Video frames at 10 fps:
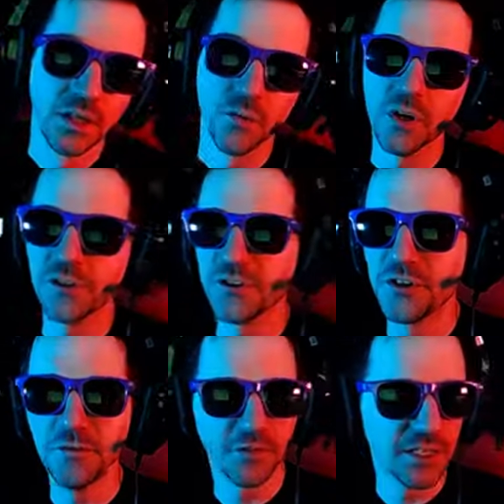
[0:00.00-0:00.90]
Where's your
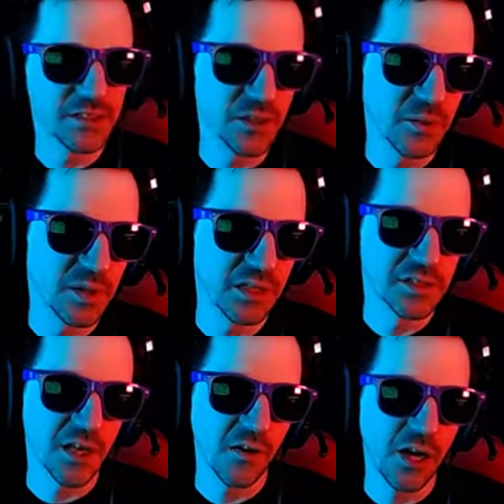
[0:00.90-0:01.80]
two friends so you can play this
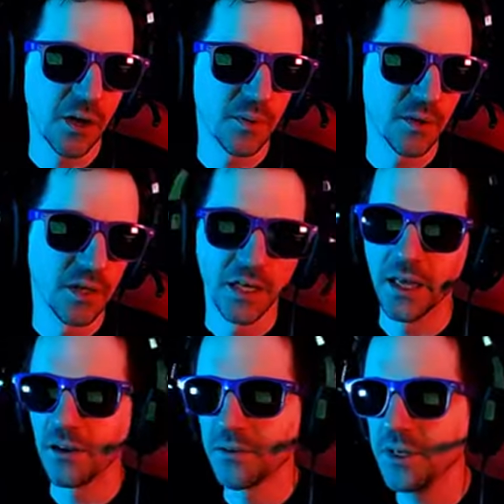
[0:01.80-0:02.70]
co-op?
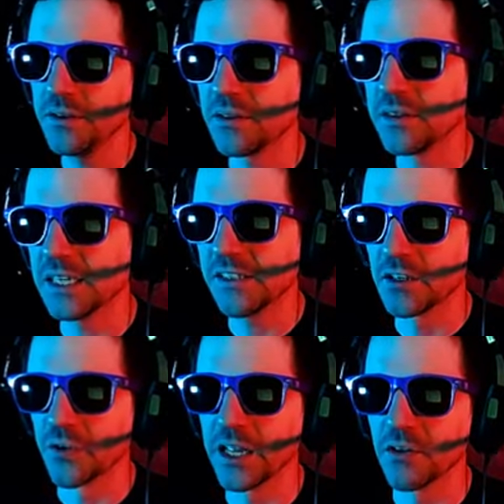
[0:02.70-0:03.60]
Elrinth? That's a
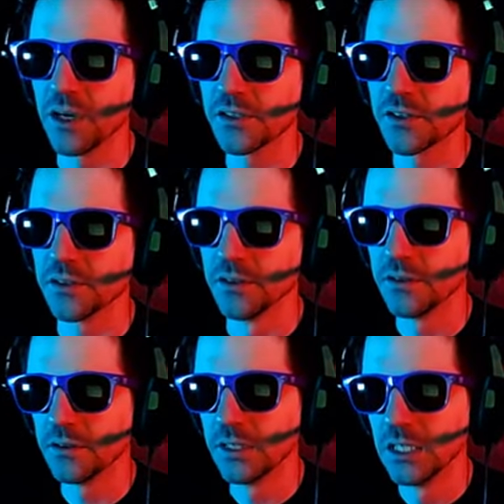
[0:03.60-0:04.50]
great question.
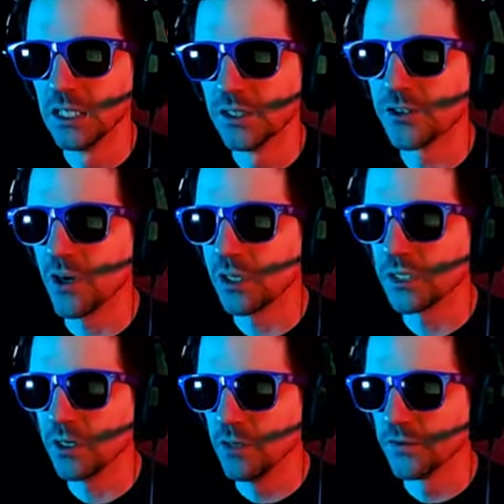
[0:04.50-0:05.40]
Sean,
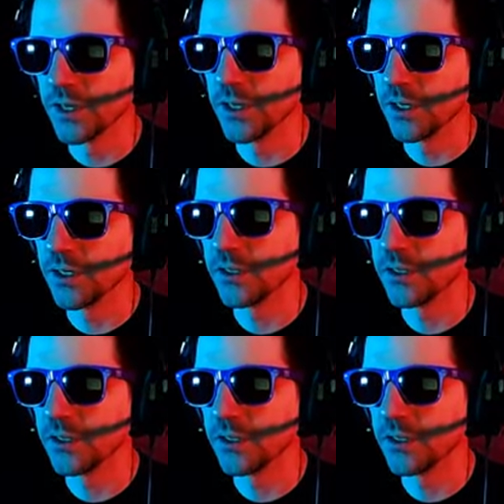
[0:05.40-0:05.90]
get over here.